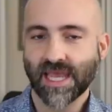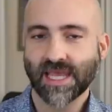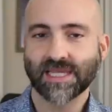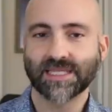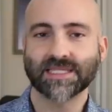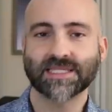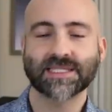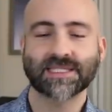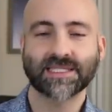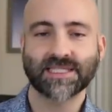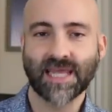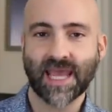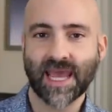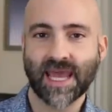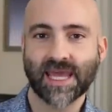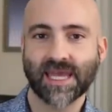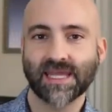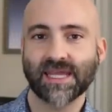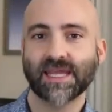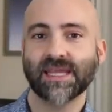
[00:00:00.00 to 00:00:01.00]

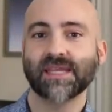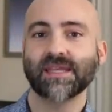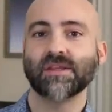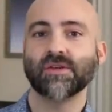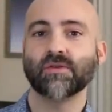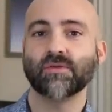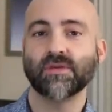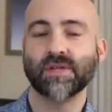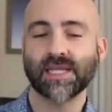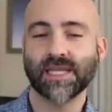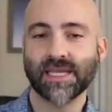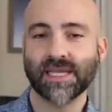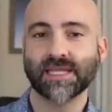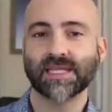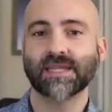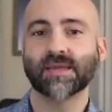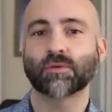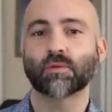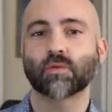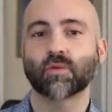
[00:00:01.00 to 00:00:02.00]
Instead, you
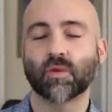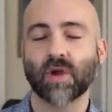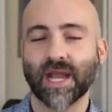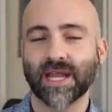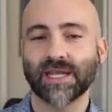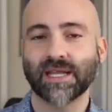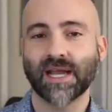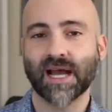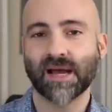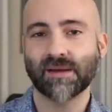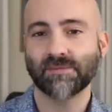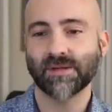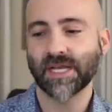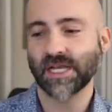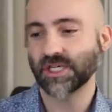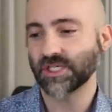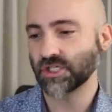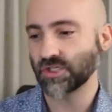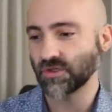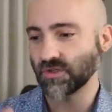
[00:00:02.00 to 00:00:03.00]
need the right
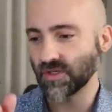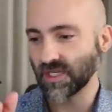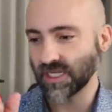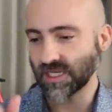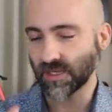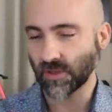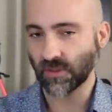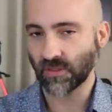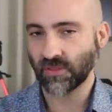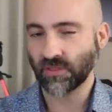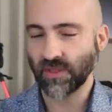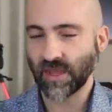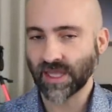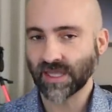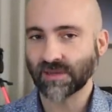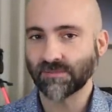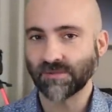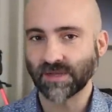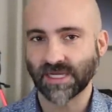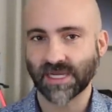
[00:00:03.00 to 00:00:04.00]
combination. You need a
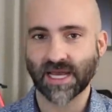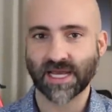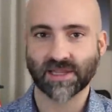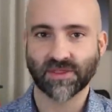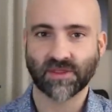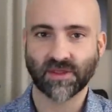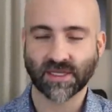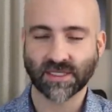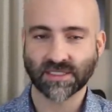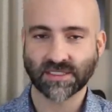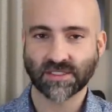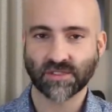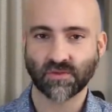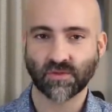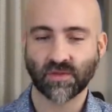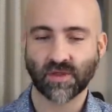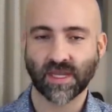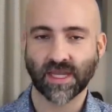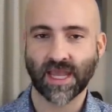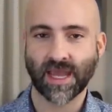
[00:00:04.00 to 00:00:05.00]
thick but not too
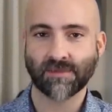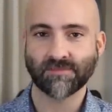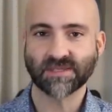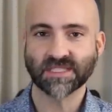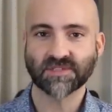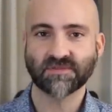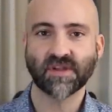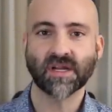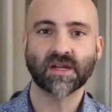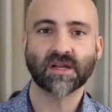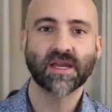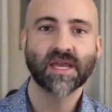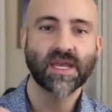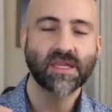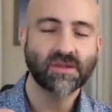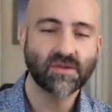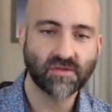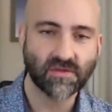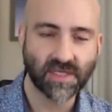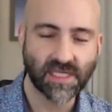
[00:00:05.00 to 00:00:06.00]
thick atmosphere.
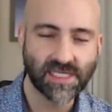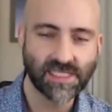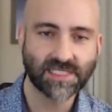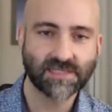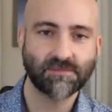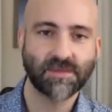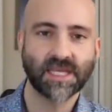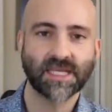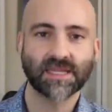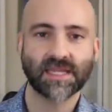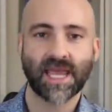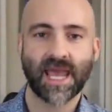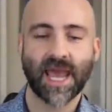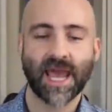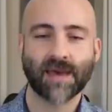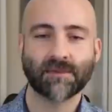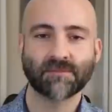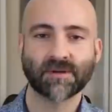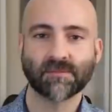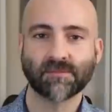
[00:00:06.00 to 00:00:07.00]
You need to be in the
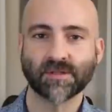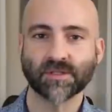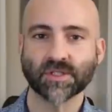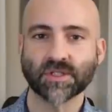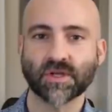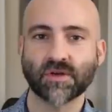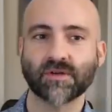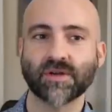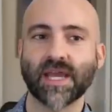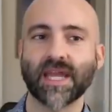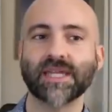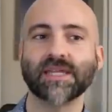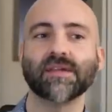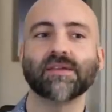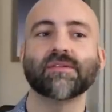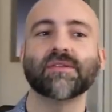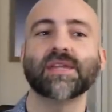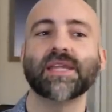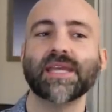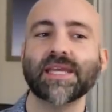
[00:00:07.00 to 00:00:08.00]
habitable zone and
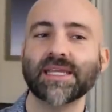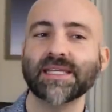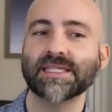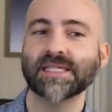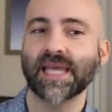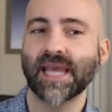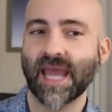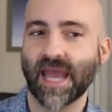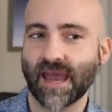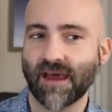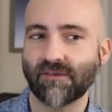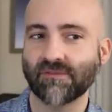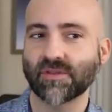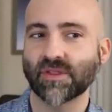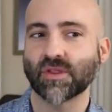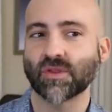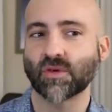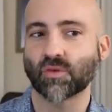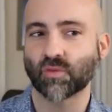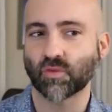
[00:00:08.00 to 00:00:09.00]
you need to
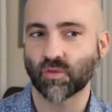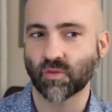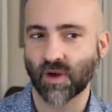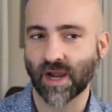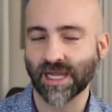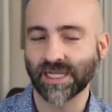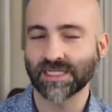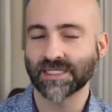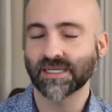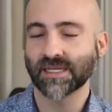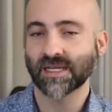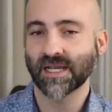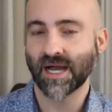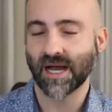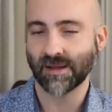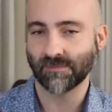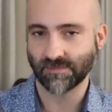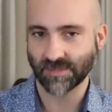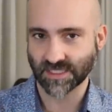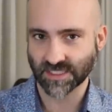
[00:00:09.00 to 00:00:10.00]
have the right
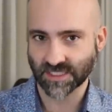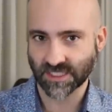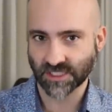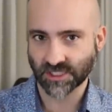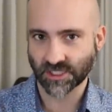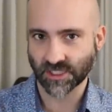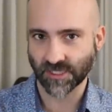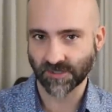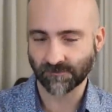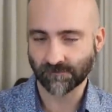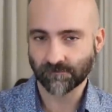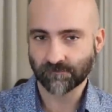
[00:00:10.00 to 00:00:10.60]
composition.